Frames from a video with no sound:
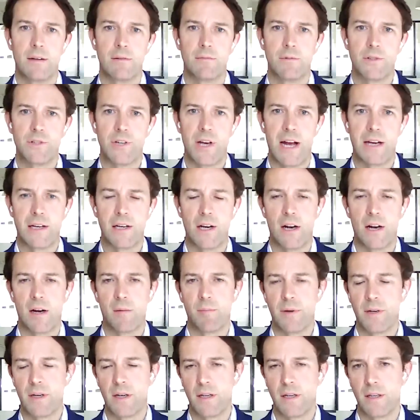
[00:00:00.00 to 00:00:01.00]
which ended
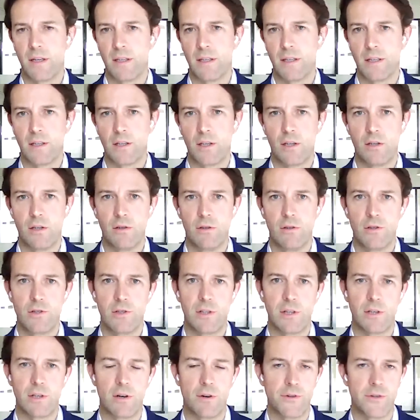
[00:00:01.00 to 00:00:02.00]
up in a
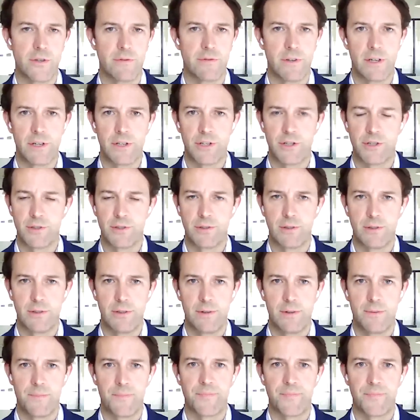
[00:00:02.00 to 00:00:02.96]
hugely controversial